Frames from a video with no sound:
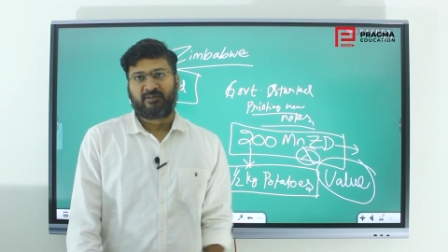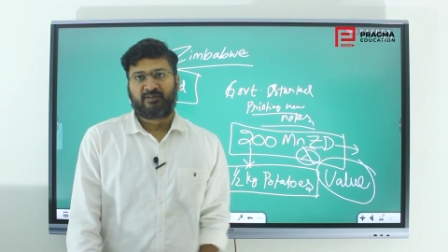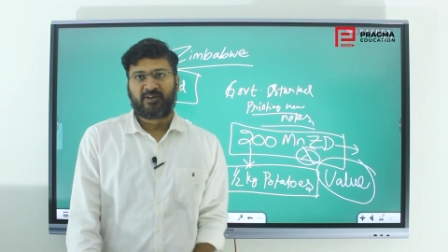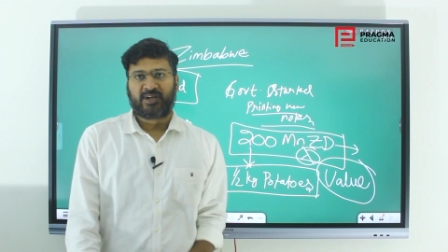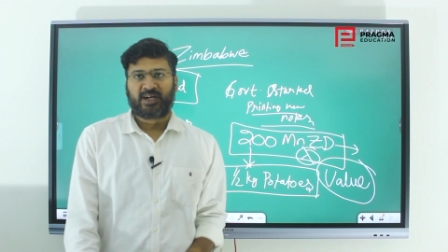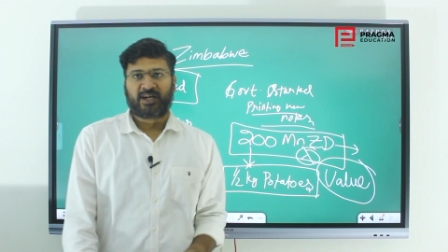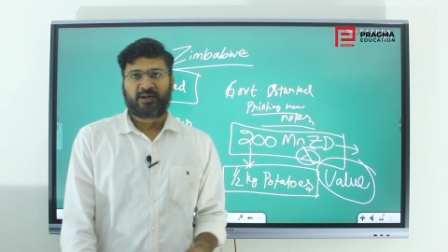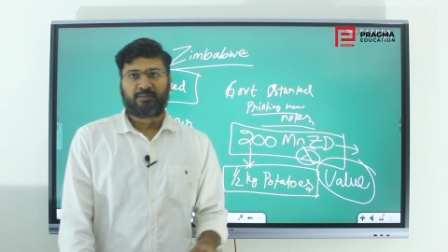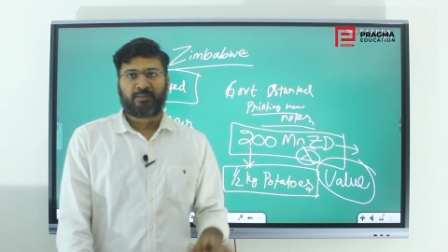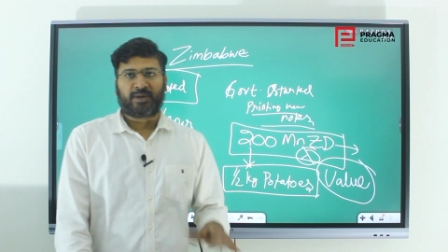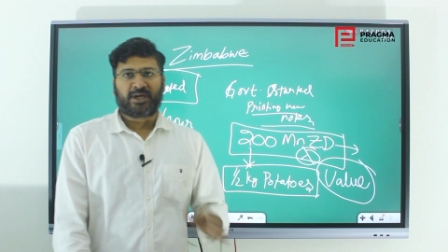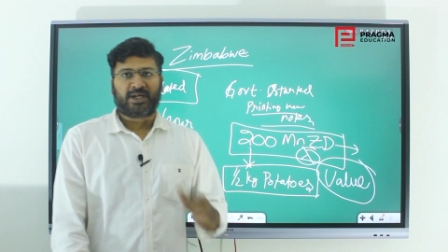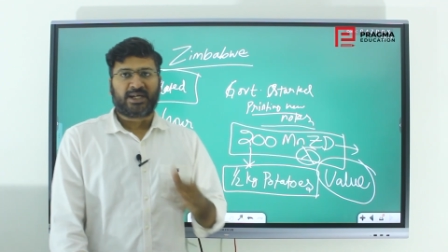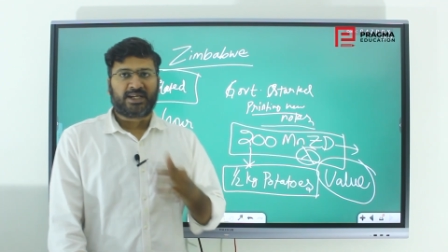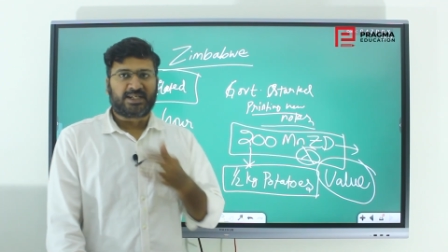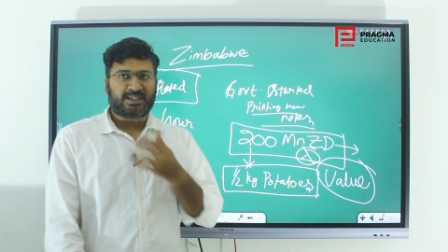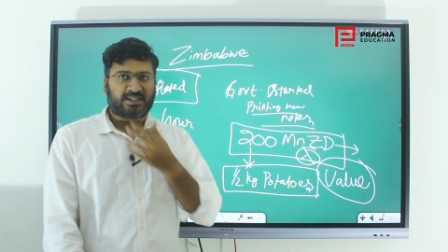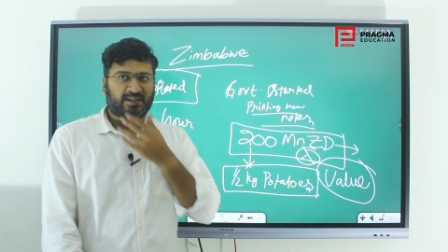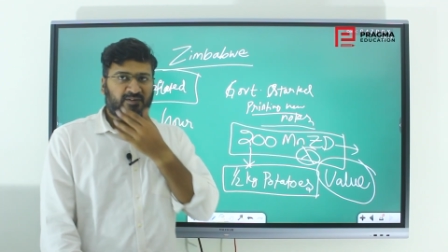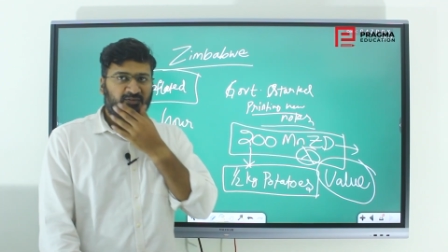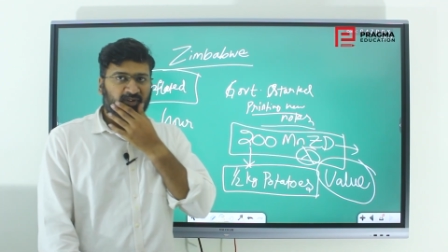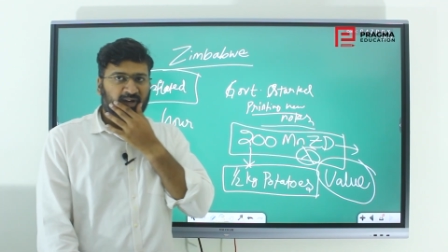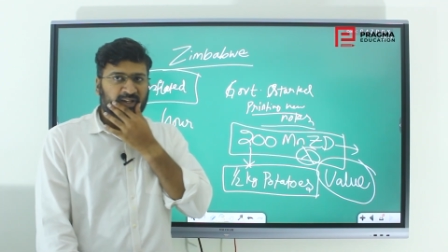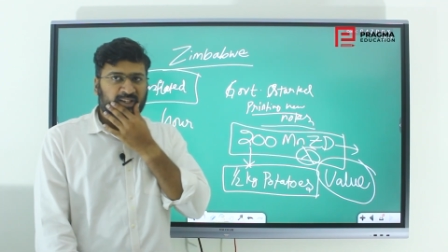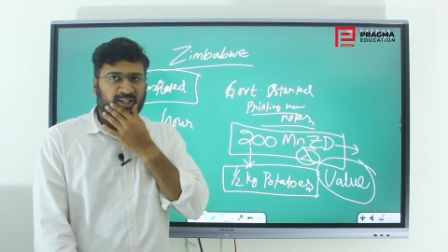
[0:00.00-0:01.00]
Fiat money is
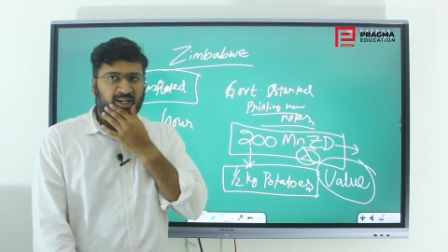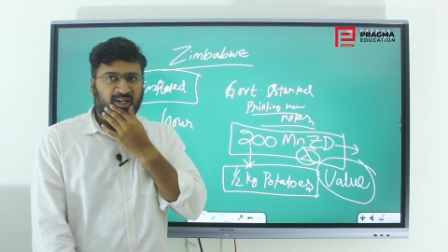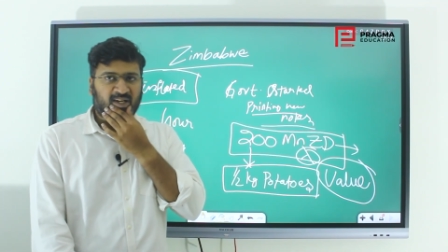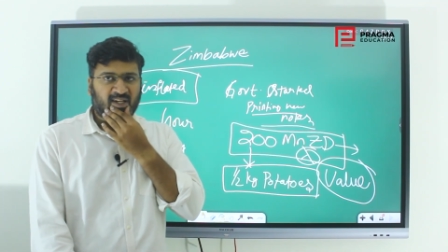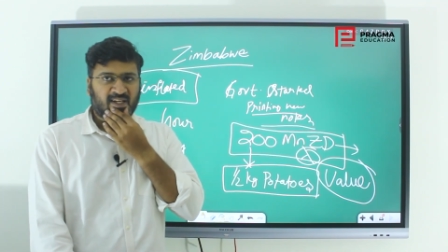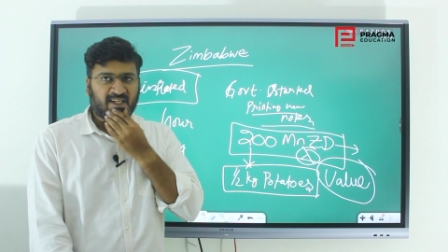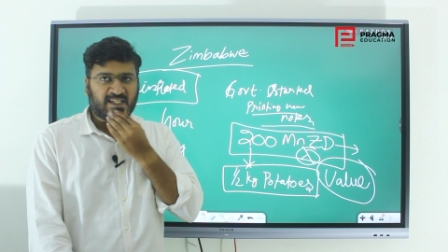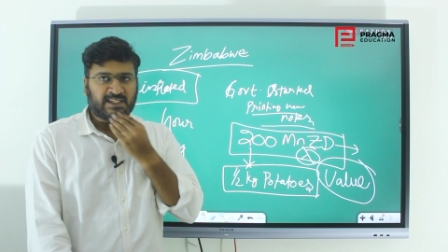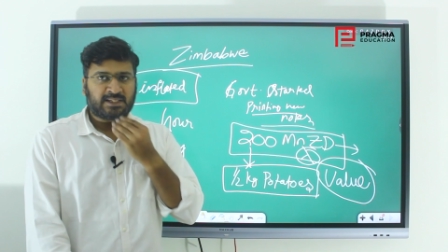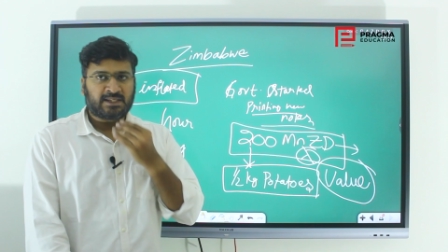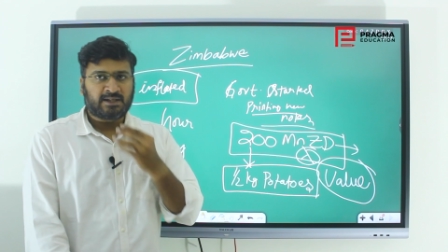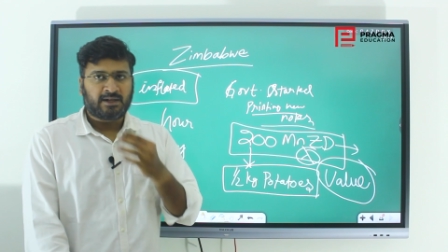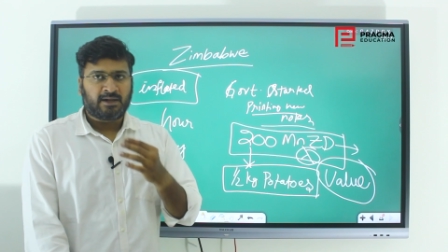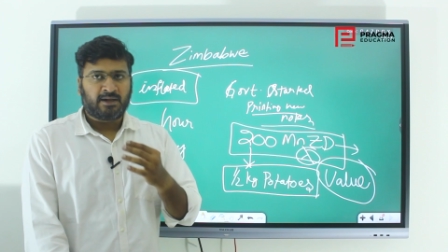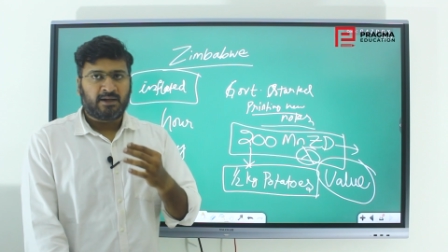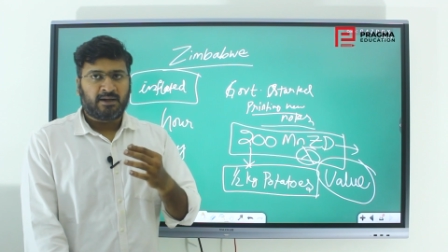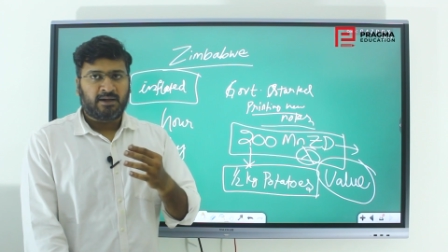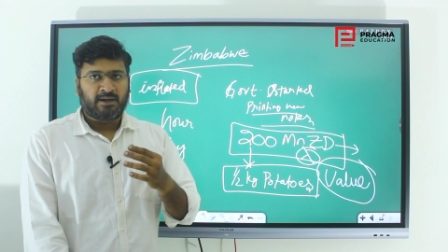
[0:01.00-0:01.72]
the one that is